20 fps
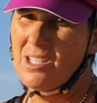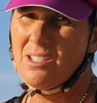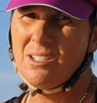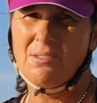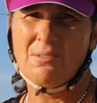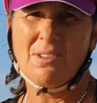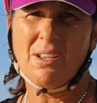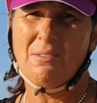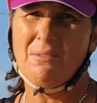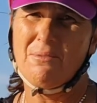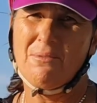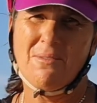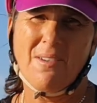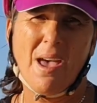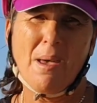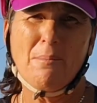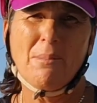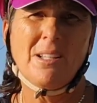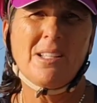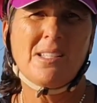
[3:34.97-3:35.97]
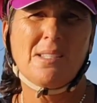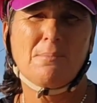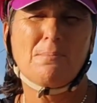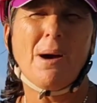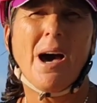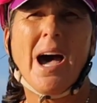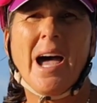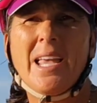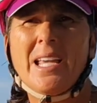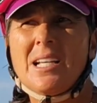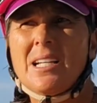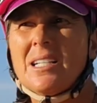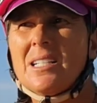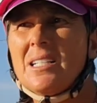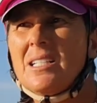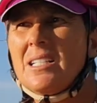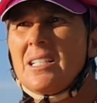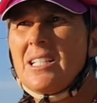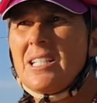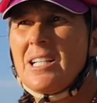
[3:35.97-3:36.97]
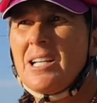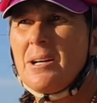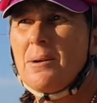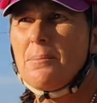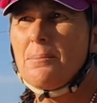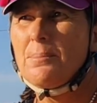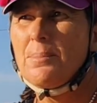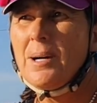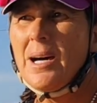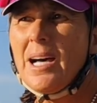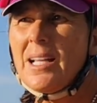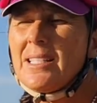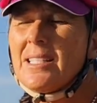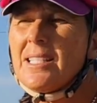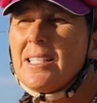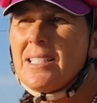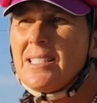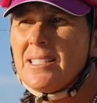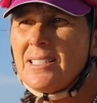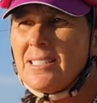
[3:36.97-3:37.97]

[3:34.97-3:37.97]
is a fabulous bike, but